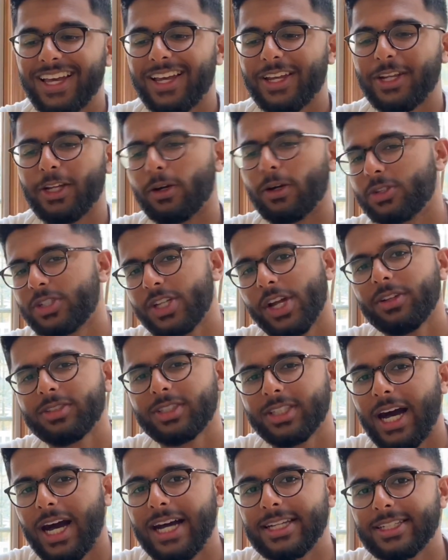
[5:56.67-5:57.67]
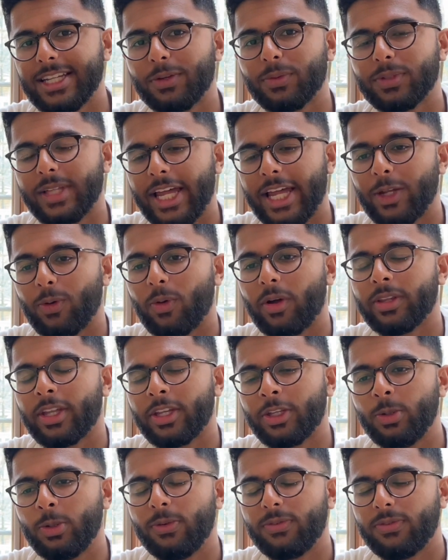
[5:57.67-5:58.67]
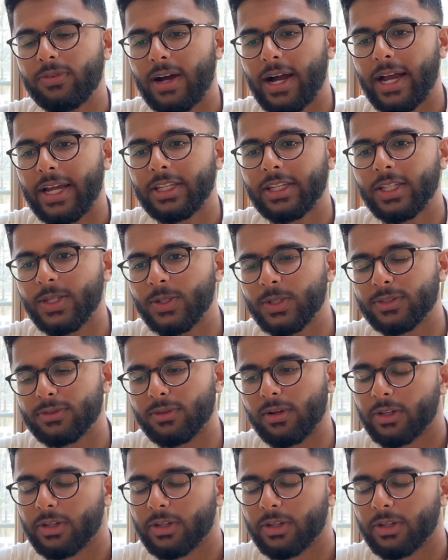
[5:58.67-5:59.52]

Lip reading: Share this content with anyone that you find useful.